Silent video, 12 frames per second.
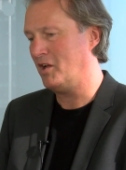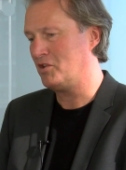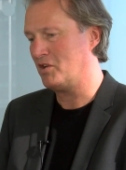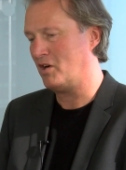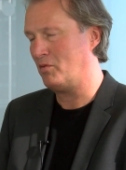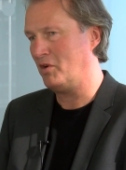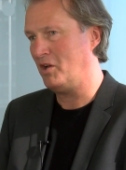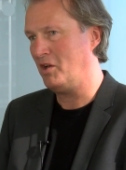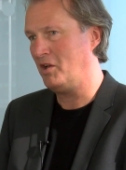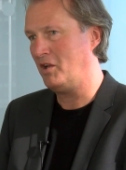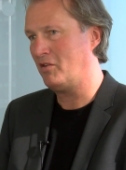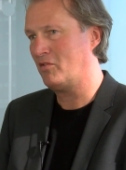HR really
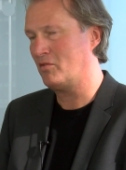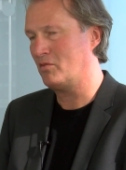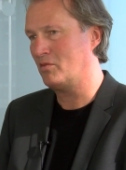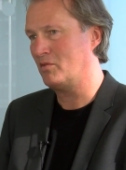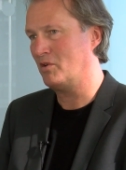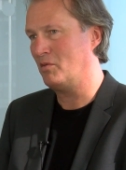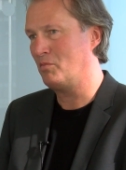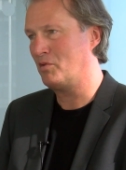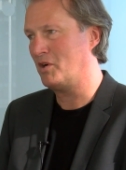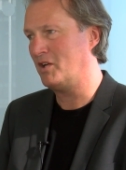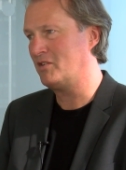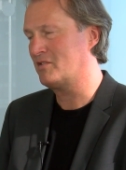needs to
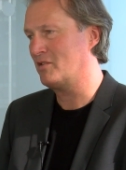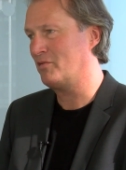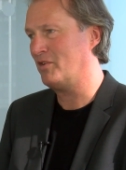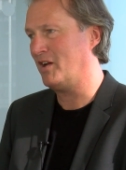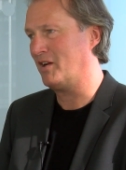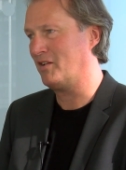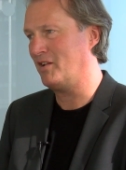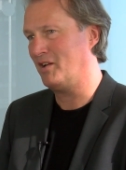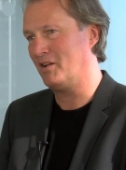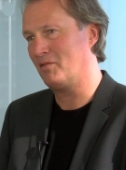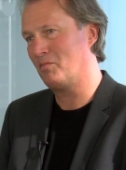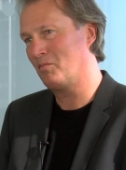embrace the fact
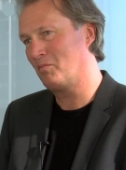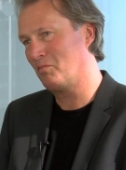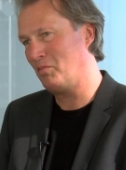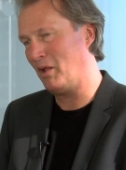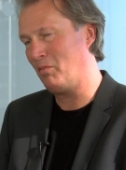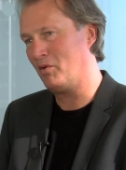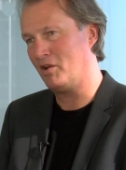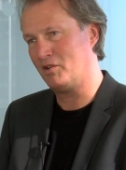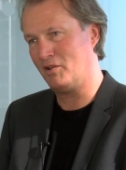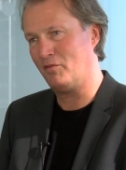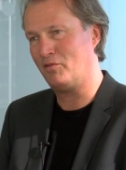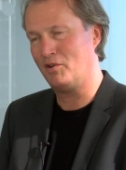that people are
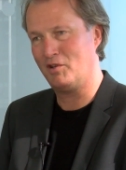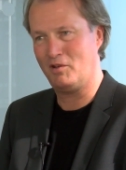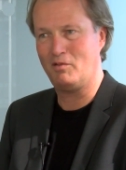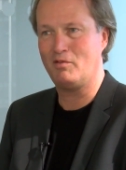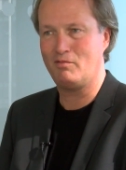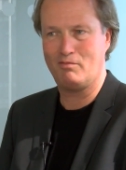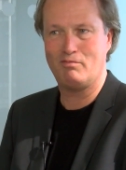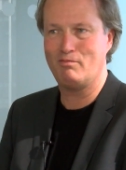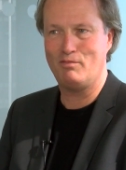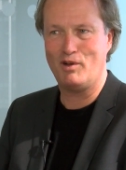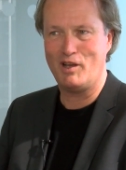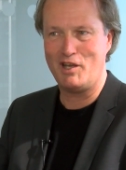different in
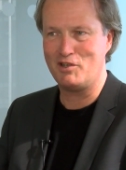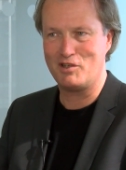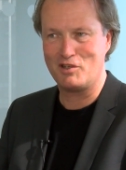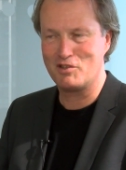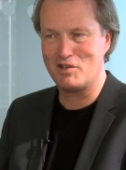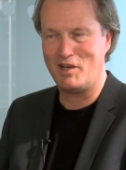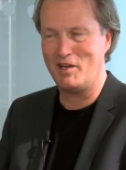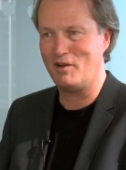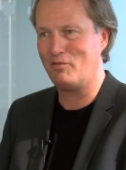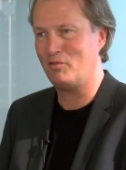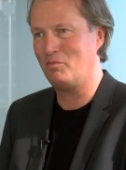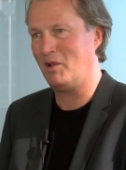Malaysia,
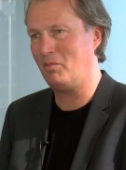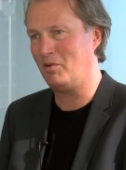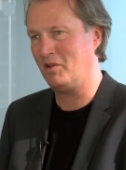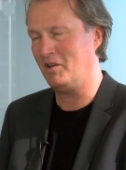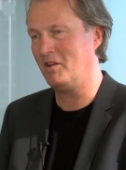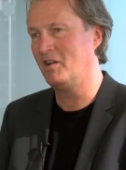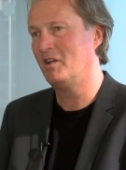China from people in